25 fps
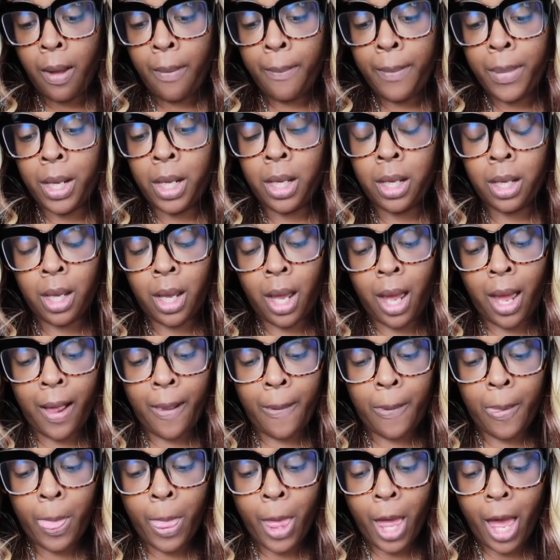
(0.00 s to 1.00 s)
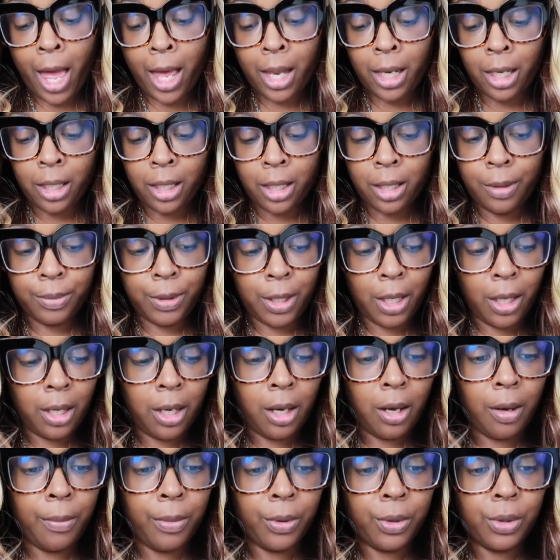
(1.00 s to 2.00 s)
but I look up the
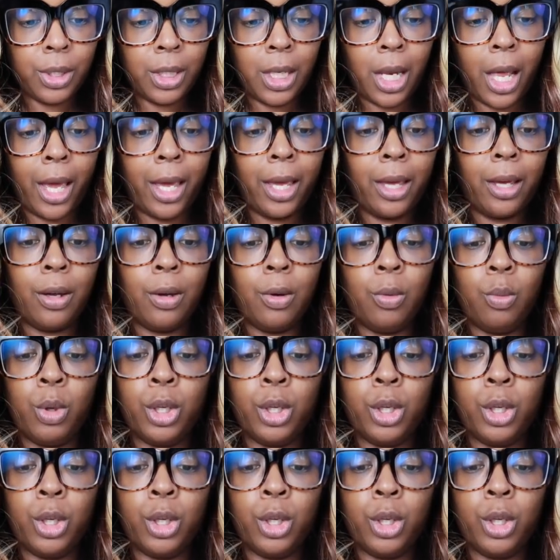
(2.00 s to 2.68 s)
numbers like